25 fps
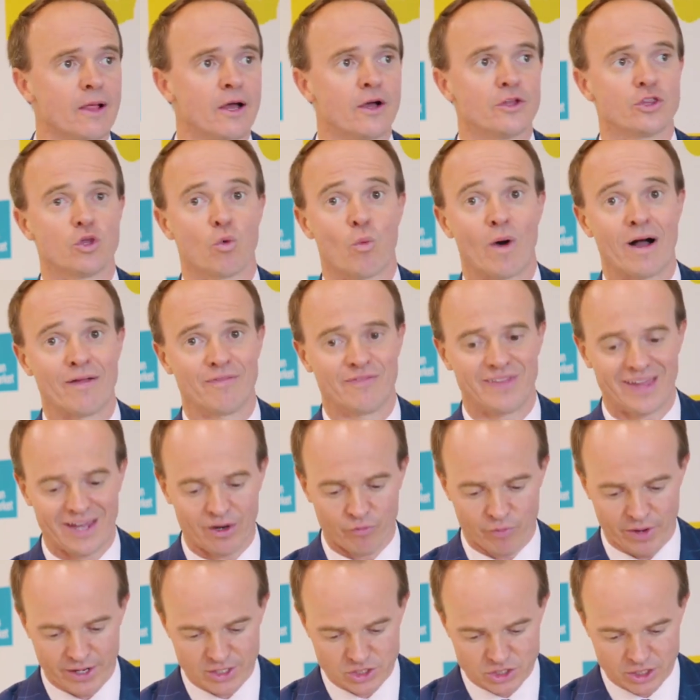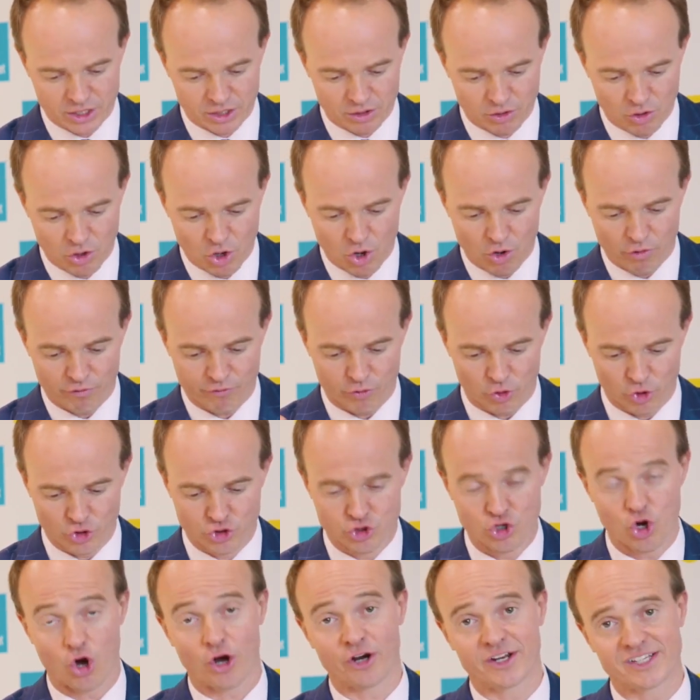the one they're renting, for
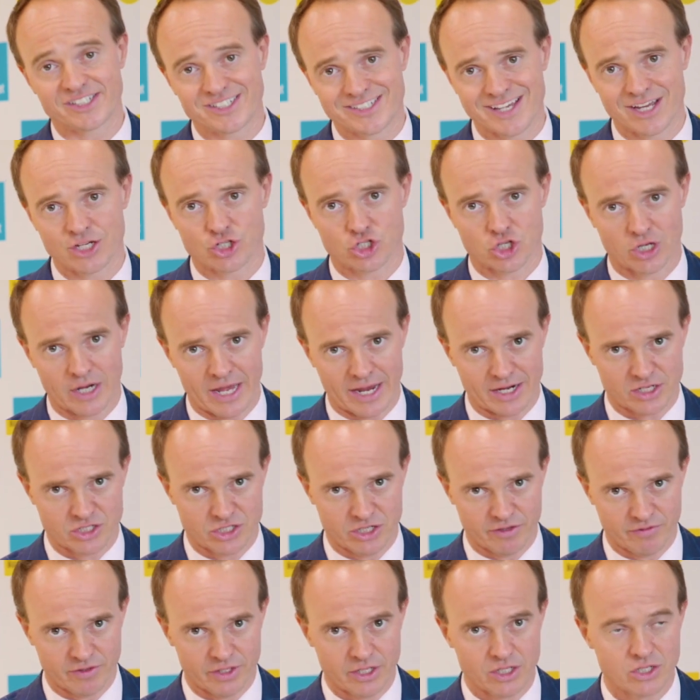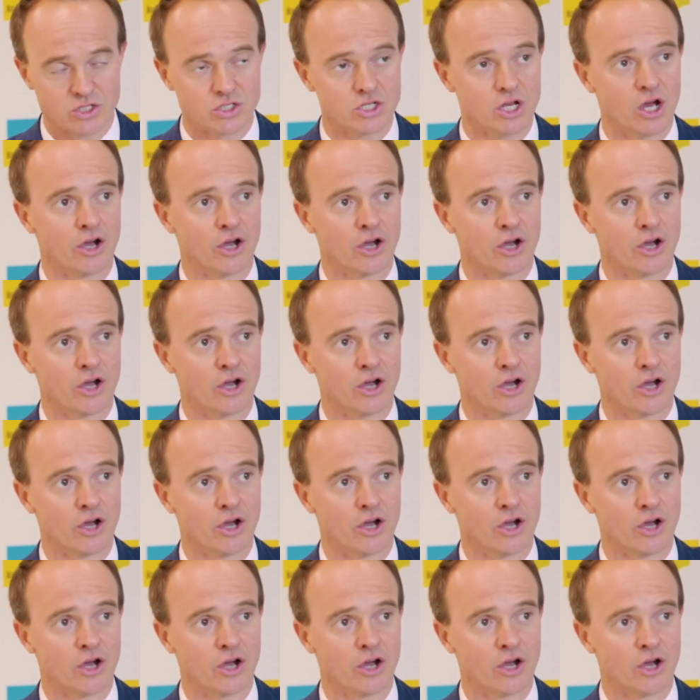non-essential activities.